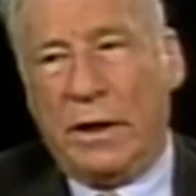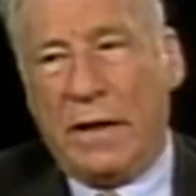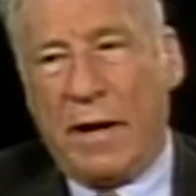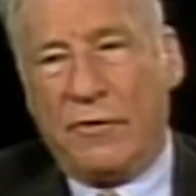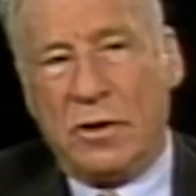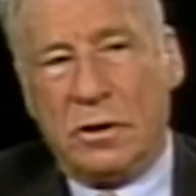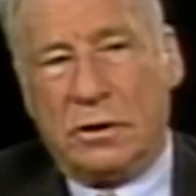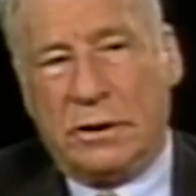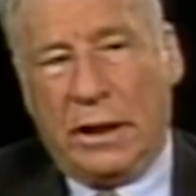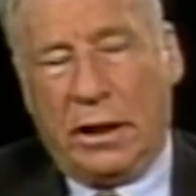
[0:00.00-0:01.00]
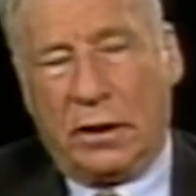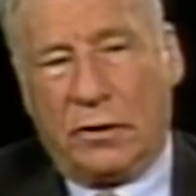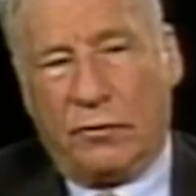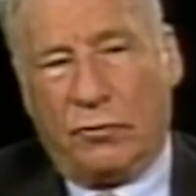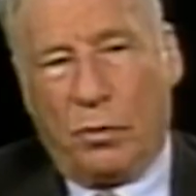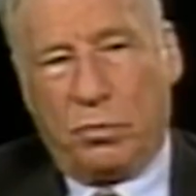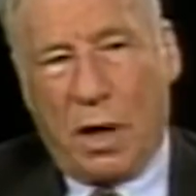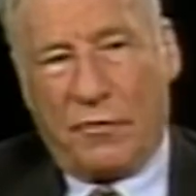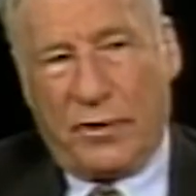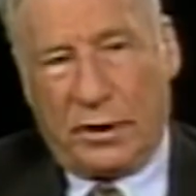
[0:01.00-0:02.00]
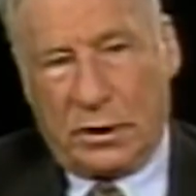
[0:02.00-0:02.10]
We never did it for profit.